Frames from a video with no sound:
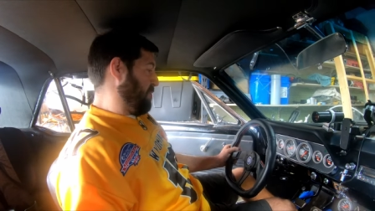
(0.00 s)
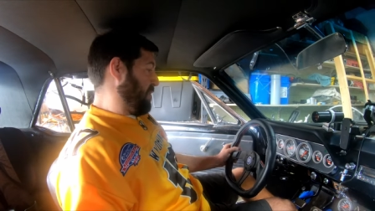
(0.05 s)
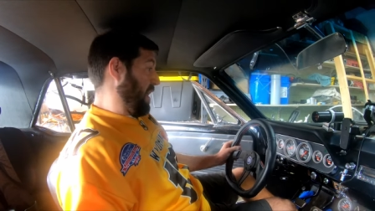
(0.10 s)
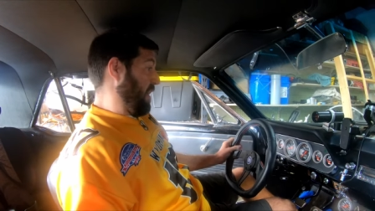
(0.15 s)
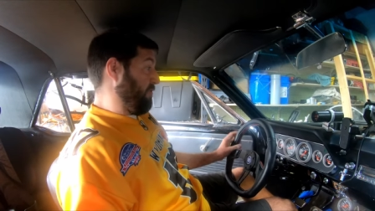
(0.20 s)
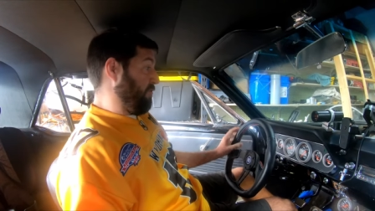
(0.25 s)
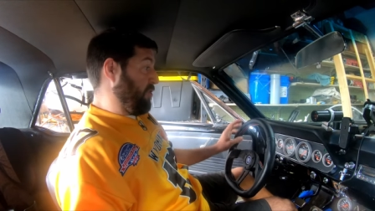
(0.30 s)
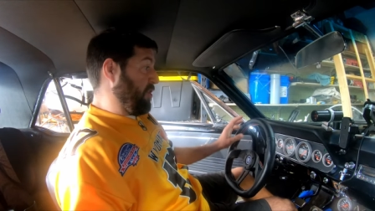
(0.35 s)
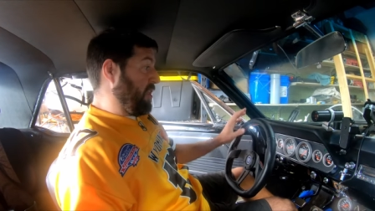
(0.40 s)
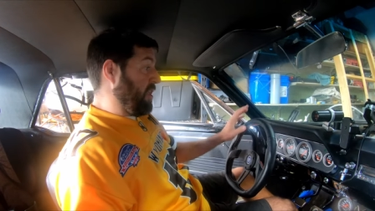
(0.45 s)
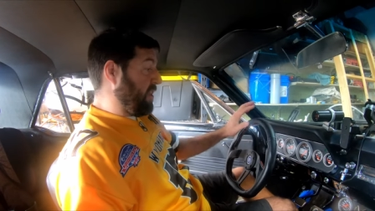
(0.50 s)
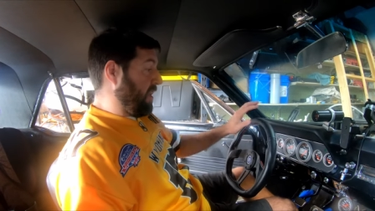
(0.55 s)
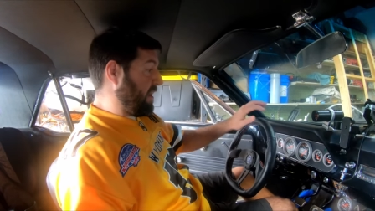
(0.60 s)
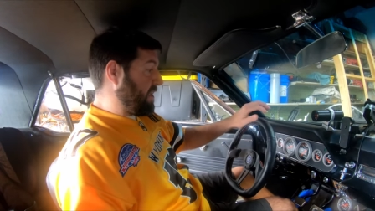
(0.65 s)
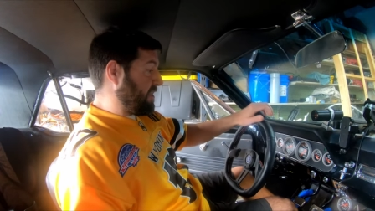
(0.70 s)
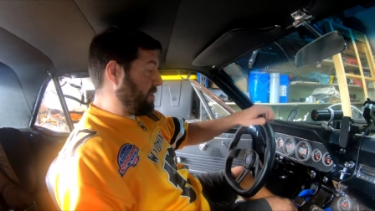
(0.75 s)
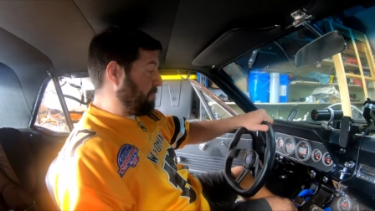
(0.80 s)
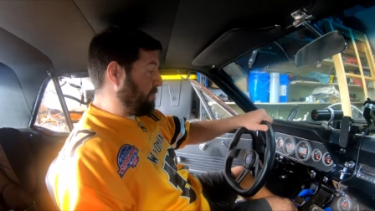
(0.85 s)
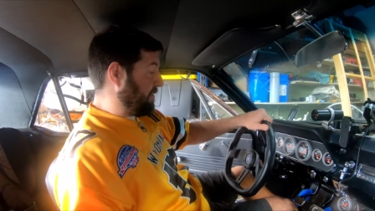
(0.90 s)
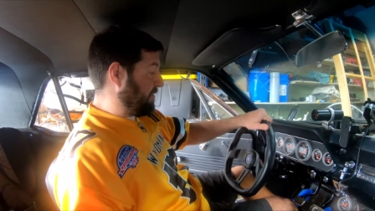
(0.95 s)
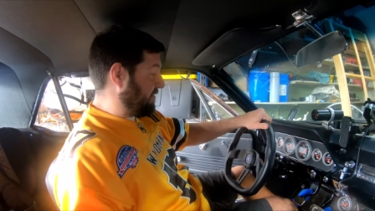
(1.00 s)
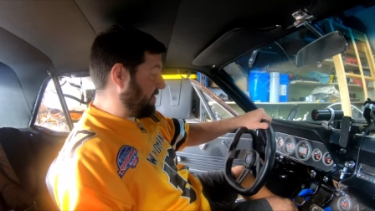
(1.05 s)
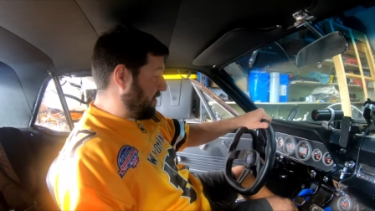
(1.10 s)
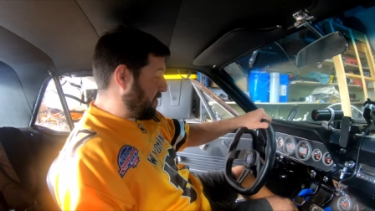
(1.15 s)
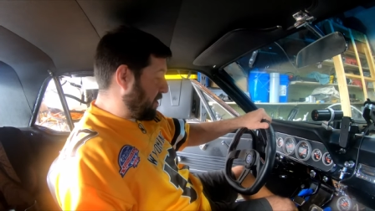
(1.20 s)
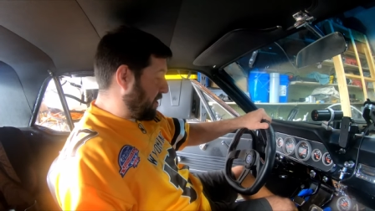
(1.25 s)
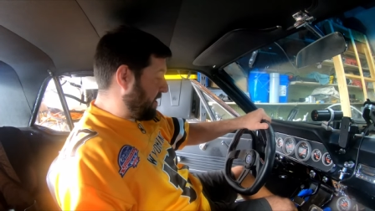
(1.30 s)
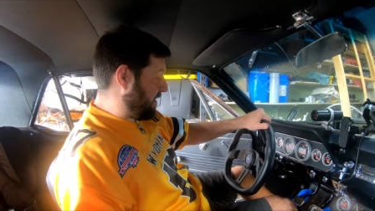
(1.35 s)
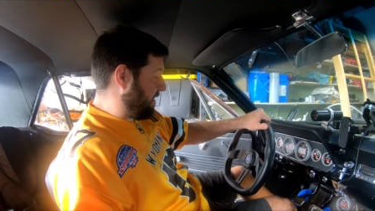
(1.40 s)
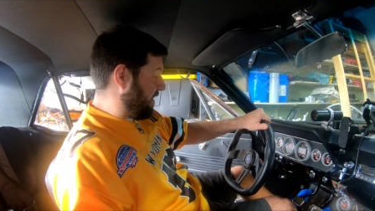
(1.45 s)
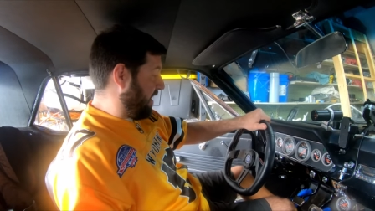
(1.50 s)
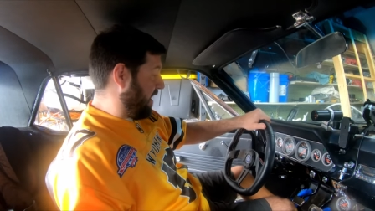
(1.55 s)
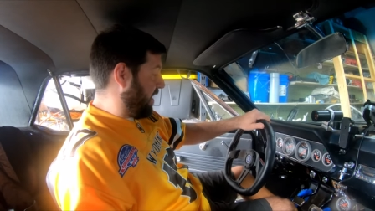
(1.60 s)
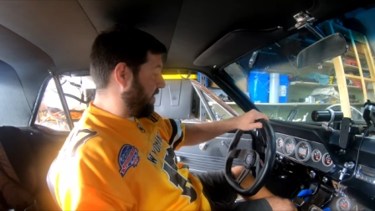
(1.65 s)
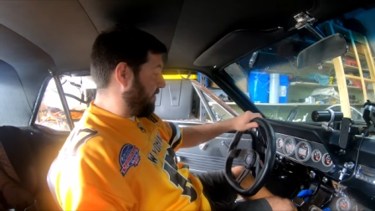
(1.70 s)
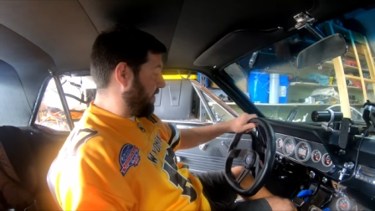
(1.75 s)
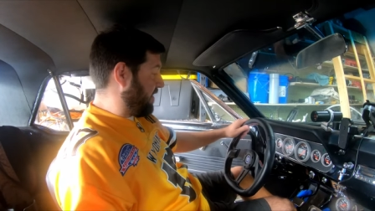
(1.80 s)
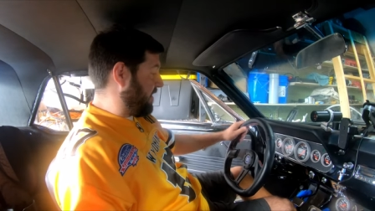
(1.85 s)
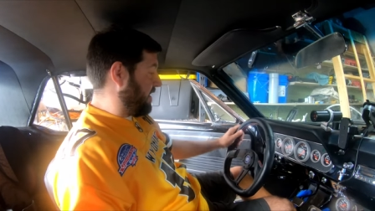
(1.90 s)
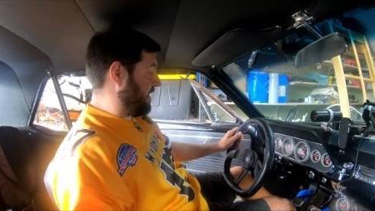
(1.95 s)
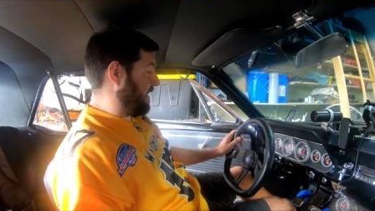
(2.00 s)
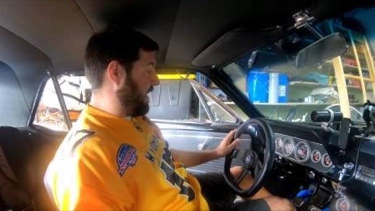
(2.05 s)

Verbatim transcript: but I really like the positioning of it.